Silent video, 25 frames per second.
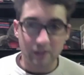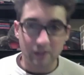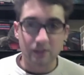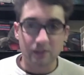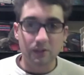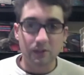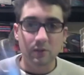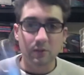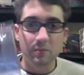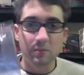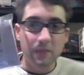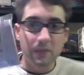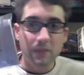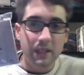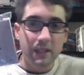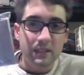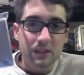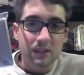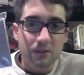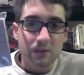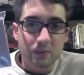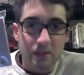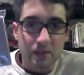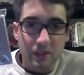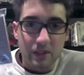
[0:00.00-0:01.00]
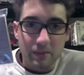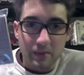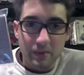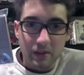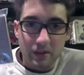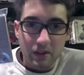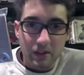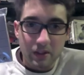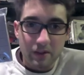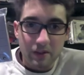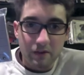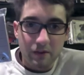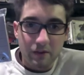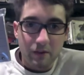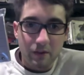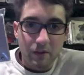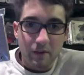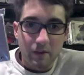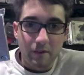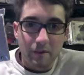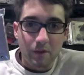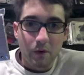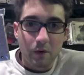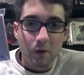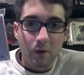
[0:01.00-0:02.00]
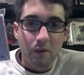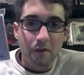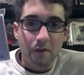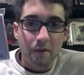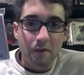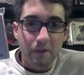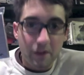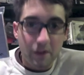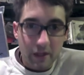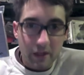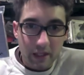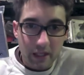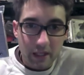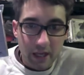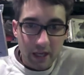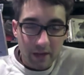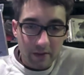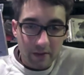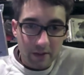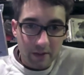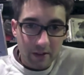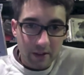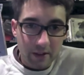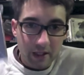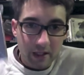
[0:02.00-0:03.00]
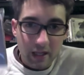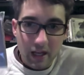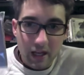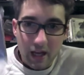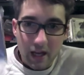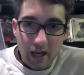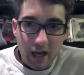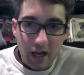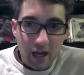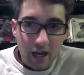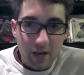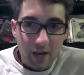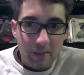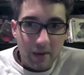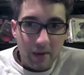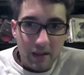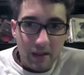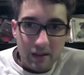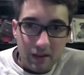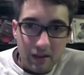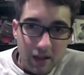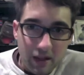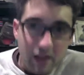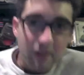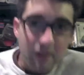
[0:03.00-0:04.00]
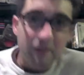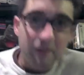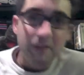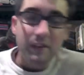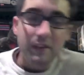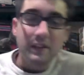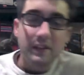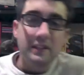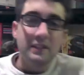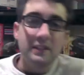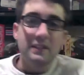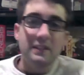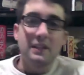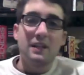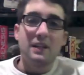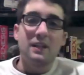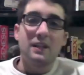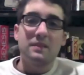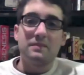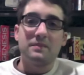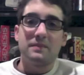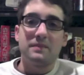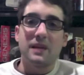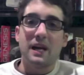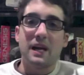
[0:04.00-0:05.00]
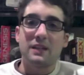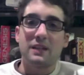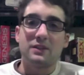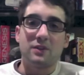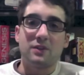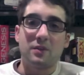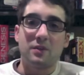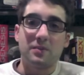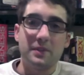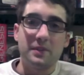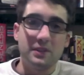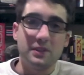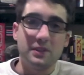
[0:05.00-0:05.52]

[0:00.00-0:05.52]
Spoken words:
found Soul Blazer, which I've been looking for frickin' ever. I love these action